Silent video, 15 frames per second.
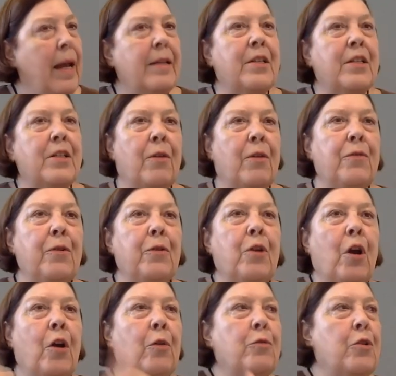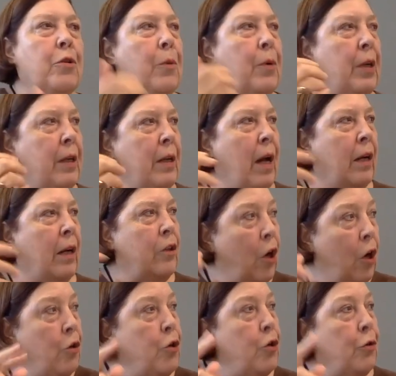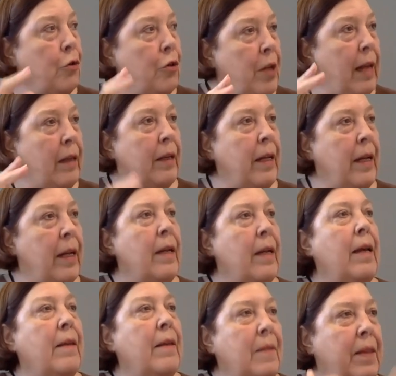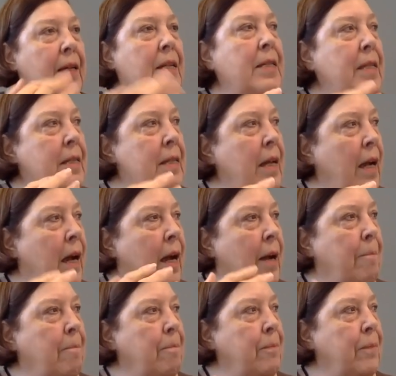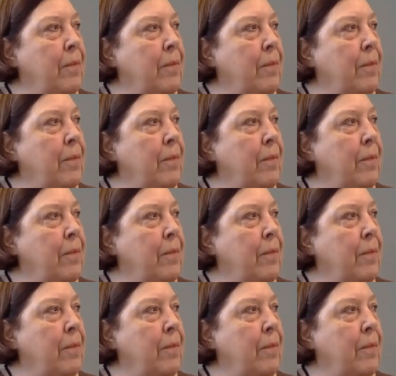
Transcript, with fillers: And so if you go to a, a kosher deli, this um,